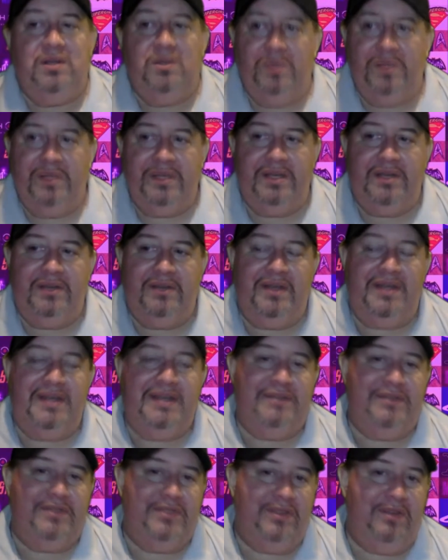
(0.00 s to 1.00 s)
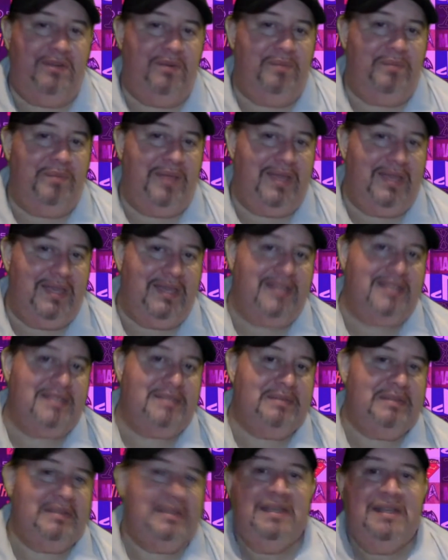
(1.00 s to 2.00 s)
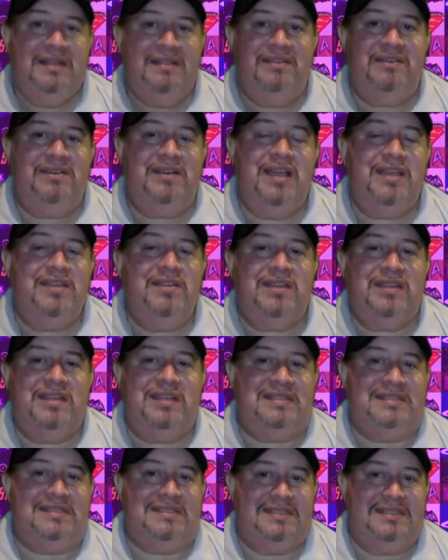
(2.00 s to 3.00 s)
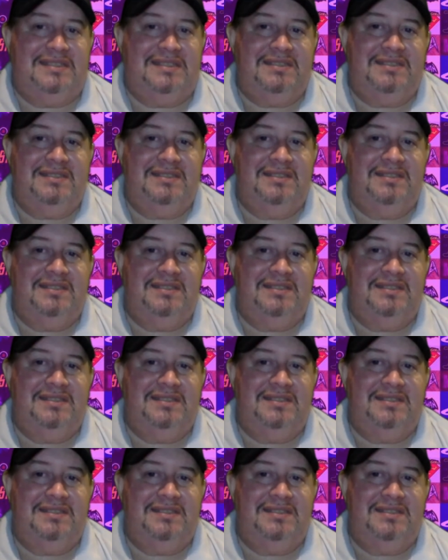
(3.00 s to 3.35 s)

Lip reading: Well, you know, I never thought with my kids, but they're not your kids.